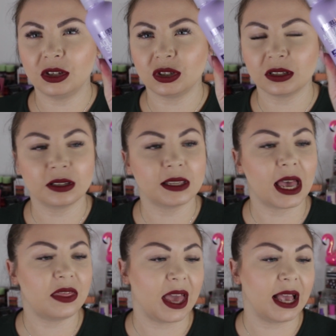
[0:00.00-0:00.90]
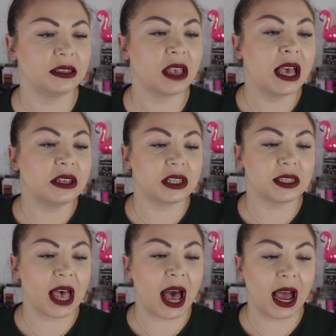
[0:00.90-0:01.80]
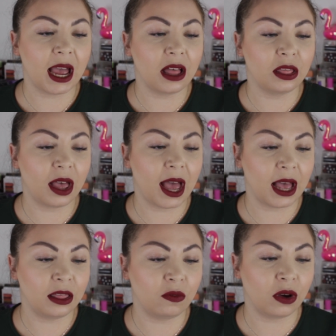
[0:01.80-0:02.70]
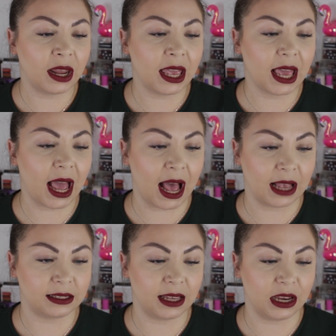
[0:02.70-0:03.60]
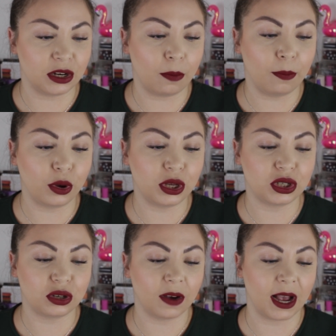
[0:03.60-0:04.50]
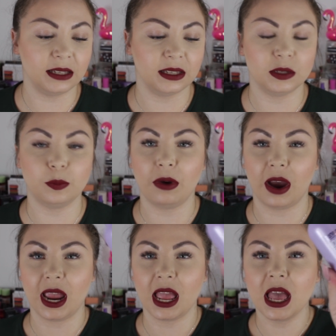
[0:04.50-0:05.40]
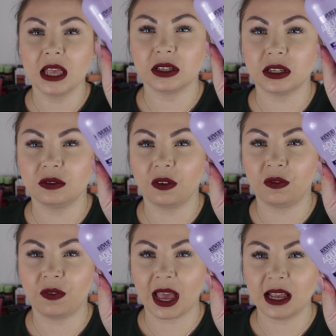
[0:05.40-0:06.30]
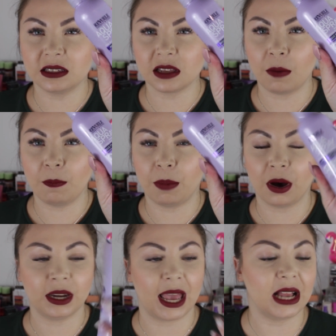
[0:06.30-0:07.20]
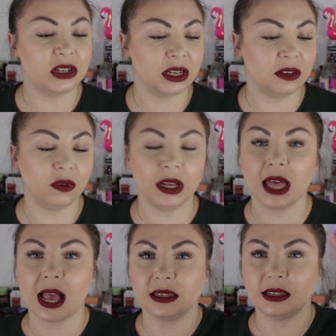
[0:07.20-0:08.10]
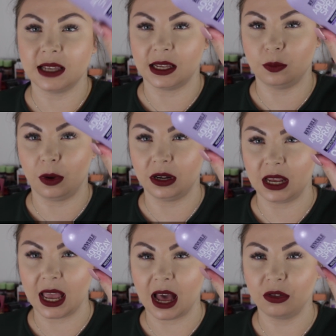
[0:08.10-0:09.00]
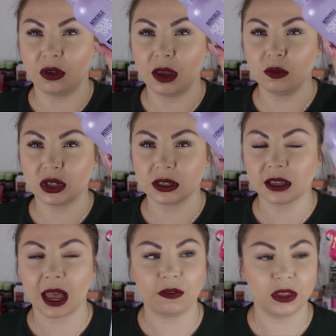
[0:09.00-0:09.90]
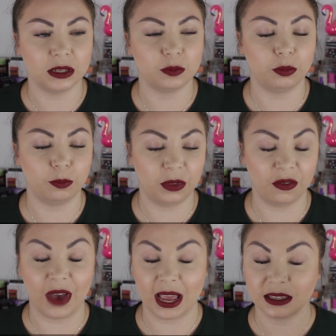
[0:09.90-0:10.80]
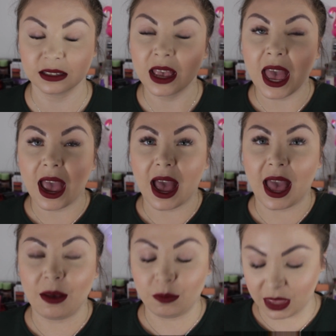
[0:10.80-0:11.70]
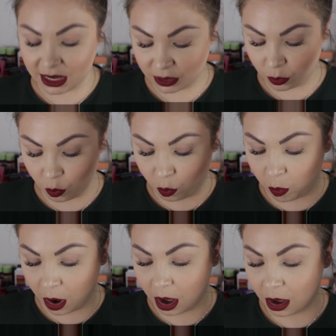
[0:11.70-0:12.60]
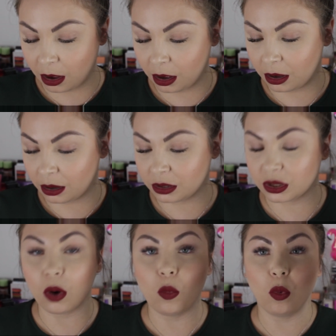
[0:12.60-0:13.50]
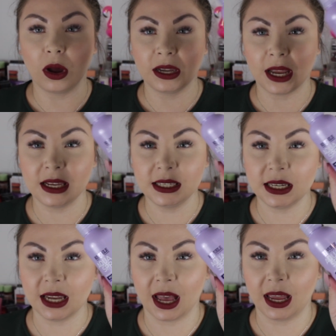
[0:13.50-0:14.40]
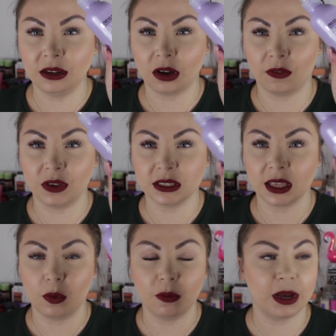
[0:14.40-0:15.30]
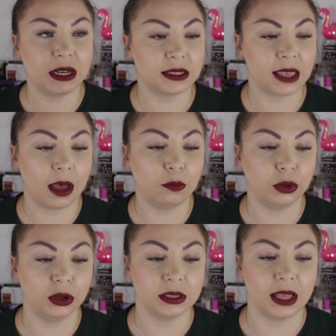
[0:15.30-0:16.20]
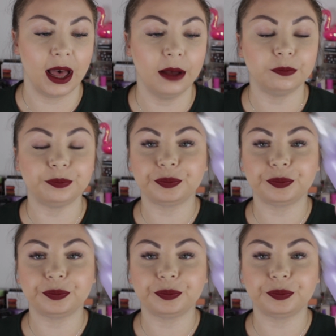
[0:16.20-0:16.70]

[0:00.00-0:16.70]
Just looks like this. So it's a hyaluronic acid moisturizer spray. So it's for face and body. I actually didn't realize it says body. I thought it was just like for the face. This was £1.99, obviously with my discount plus that.